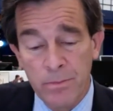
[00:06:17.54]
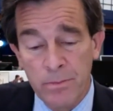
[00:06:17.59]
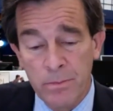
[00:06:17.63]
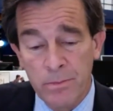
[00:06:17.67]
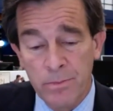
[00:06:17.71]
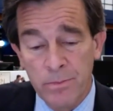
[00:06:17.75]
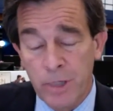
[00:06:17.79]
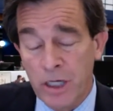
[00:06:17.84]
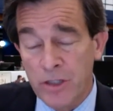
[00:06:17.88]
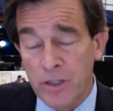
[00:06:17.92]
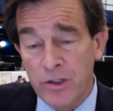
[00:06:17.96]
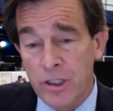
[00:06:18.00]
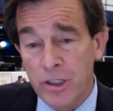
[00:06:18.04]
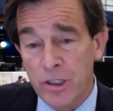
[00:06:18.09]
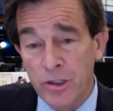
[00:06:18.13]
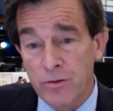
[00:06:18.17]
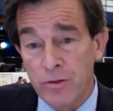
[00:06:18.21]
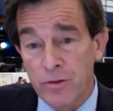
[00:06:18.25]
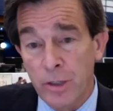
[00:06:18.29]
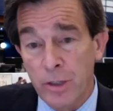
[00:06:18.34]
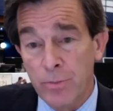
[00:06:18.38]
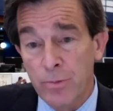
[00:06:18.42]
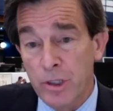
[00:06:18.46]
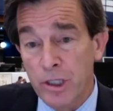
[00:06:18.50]
President
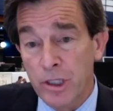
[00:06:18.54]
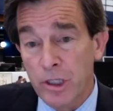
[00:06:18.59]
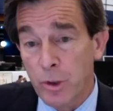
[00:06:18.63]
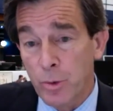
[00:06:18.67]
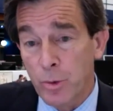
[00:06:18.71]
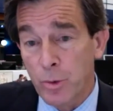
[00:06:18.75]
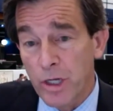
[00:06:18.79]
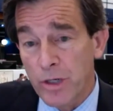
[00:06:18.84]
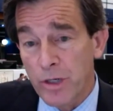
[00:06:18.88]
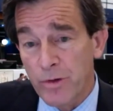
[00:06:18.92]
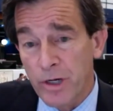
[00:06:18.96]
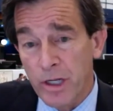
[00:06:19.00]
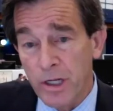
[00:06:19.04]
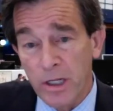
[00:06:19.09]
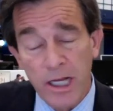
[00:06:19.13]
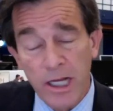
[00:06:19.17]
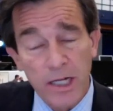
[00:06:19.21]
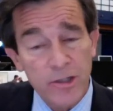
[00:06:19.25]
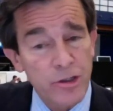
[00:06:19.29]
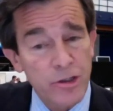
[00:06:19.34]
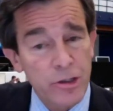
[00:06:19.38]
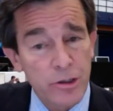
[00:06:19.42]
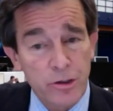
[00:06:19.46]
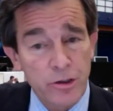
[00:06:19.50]
Trump will either win
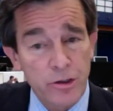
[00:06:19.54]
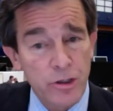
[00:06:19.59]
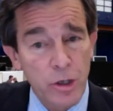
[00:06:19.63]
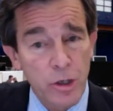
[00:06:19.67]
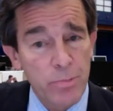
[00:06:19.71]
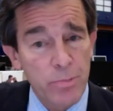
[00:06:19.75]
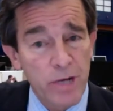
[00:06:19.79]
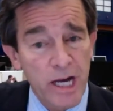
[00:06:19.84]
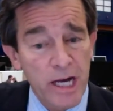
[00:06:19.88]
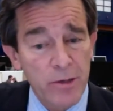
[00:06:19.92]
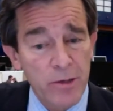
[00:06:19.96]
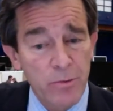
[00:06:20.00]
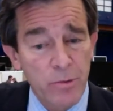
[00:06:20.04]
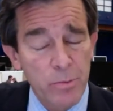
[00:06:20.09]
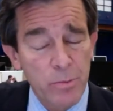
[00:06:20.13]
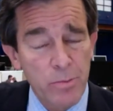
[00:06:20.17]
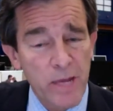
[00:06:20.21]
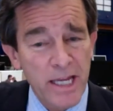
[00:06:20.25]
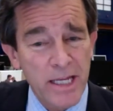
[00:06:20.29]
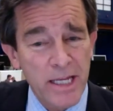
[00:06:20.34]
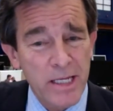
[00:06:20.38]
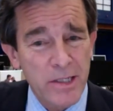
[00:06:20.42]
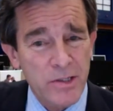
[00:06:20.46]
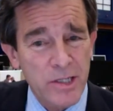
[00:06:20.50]
re-election or Joe Biden will
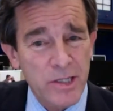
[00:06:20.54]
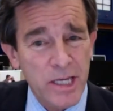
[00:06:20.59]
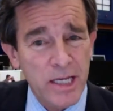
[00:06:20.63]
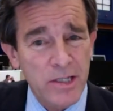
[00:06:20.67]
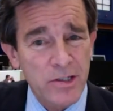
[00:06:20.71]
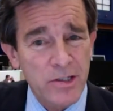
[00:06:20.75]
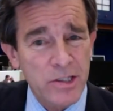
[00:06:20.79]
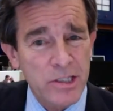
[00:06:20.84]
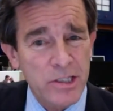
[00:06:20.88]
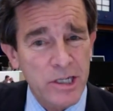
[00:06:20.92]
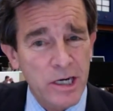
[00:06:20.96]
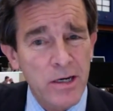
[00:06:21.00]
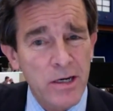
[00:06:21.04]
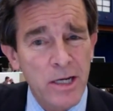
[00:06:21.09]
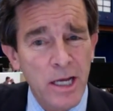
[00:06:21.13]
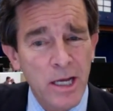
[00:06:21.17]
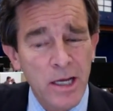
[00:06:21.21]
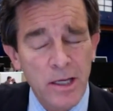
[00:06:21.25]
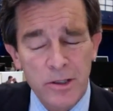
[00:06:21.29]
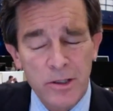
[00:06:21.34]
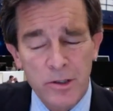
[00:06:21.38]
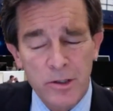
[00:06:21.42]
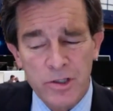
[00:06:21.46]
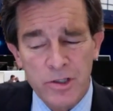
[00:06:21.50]
make his case there.
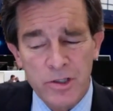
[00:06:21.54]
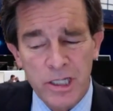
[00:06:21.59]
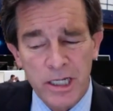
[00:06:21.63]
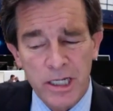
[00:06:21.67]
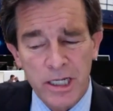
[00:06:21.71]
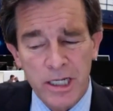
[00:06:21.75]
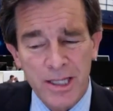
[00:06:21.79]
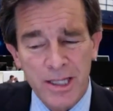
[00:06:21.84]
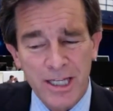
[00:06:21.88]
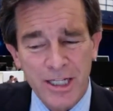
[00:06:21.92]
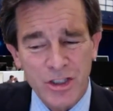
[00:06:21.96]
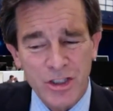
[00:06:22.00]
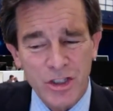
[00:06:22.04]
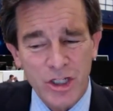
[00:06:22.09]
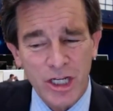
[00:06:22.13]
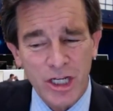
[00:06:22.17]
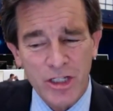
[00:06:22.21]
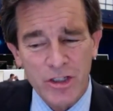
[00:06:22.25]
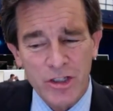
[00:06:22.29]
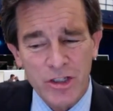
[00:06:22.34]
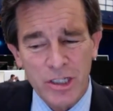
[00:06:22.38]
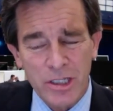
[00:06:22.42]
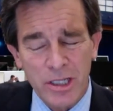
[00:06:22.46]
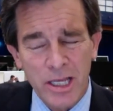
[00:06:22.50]
Do you see anything
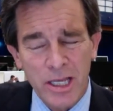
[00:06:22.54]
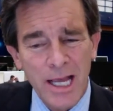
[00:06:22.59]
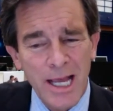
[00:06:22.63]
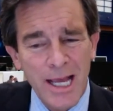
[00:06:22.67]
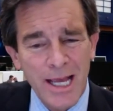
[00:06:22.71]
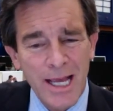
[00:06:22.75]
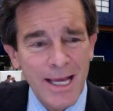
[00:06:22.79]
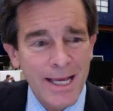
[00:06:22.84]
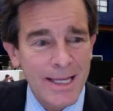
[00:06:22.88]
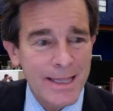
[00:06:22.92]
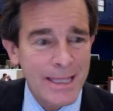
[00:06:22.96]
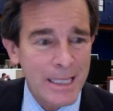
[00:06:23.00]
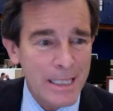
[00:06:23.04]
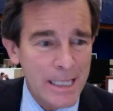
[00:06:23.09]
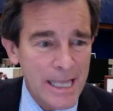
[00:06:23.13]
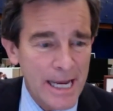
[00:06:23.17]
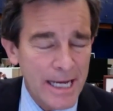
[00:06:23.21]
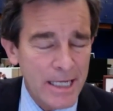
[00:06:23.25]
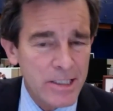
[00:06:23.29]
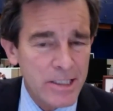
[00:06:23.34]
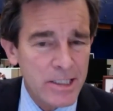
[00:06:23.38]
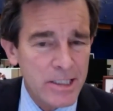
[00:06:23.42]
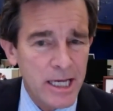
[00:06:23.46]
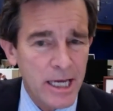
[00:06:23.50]
changing the
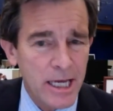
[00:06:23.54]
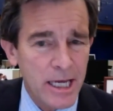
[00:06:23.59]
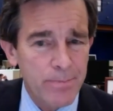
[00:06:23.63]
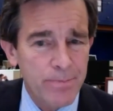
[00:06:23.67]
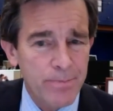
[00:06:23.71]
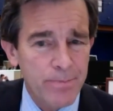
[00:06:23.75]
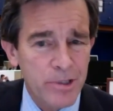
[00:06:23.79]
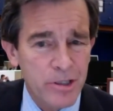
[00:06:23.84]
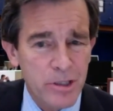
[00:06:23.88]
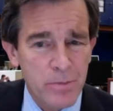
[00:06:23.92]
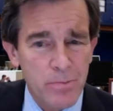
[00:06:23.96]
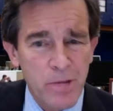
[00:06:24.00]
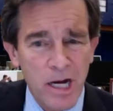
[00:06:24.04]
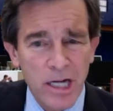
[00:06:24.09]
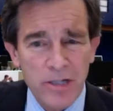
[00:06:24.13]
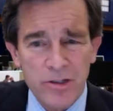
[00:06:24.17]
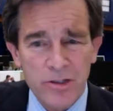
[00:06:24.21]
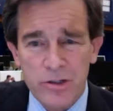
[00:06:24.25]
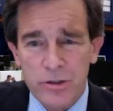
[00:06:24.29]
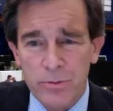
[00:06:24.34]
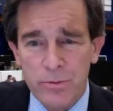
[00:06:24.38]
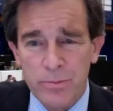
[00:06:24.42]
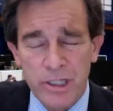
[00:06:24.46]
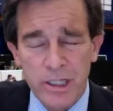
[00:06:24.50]
landscape
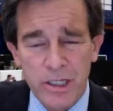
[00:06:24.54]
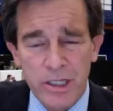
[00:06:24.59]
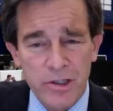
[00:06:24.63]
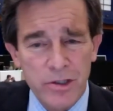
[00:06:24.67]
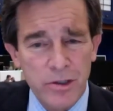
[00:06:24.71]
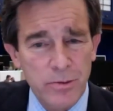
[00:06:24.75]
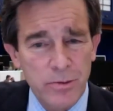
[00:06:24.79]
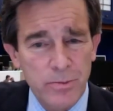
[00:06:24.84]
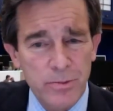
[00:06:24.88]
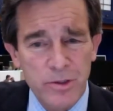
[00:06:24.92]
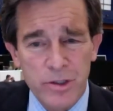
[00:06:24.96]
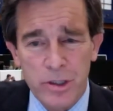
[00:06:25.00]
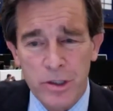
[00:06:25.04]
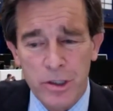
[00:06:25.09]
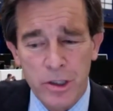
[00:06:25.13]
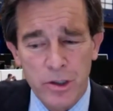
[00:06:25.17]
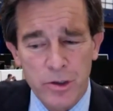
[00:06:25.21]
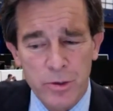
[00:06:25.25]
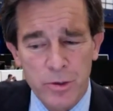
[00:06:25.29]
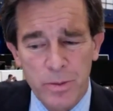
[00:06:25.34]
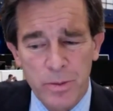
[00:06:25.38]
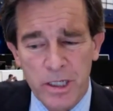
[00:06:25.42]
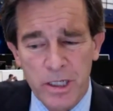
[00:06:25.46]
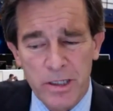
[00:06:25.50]
demonstrably in terms of those
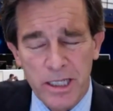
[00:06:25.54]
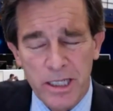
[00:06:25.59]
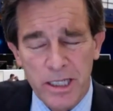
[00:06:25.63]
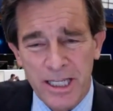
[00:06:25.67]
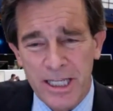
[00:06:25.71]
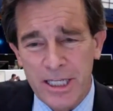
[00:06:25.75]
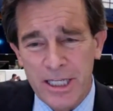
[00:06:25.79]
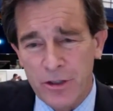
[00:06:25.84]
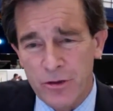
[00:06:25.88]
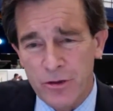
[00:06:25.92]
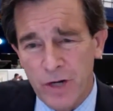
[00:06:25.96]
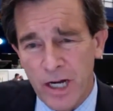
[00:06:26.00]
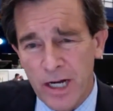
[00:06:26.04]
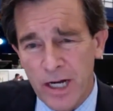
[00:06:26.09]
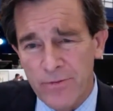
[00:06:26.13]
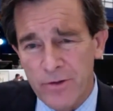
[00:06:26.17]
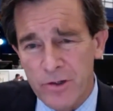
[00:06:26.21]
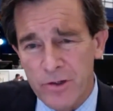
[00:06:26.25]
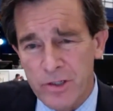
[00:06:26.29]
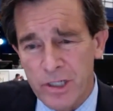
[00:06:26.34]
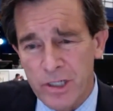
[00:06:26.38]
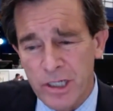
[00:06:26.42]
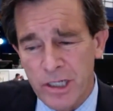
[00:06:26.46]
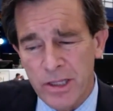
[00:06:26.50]
being the key
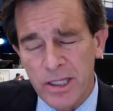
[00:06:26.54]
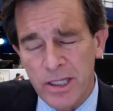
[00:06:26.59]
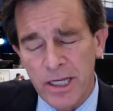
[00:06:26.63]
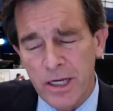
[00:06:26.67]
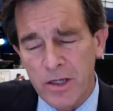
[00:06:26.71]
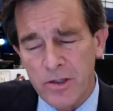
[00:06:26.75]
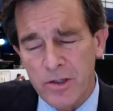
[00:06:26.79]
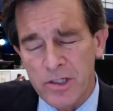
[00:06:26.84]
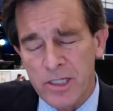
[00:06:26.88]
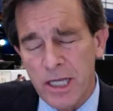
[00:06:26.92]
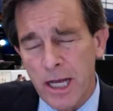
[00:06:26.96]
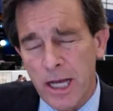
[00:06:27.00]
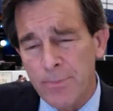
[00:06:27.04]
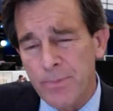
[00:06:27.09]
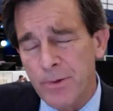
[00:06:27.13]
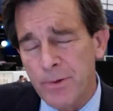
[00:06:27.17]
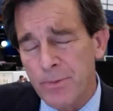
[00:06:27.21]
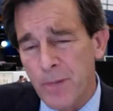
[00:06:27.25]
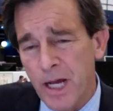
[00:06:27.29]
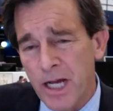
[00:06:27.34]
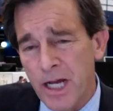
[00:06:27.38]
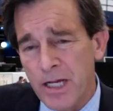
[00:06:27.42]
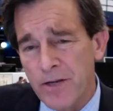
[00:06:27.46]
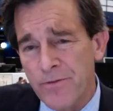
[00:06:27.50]
drivers? Anything else top of
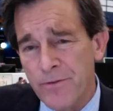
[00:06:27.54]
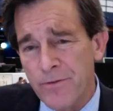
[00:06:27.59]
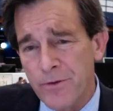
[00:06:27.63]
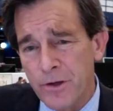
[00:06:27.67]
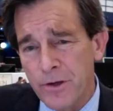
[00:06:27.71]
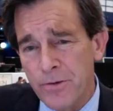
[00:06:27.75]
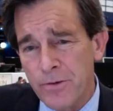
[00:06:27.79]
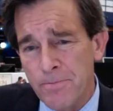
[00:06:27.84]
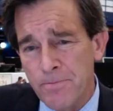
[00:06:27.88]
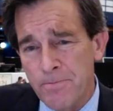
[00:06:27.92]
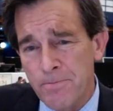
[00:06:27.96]
mind for you?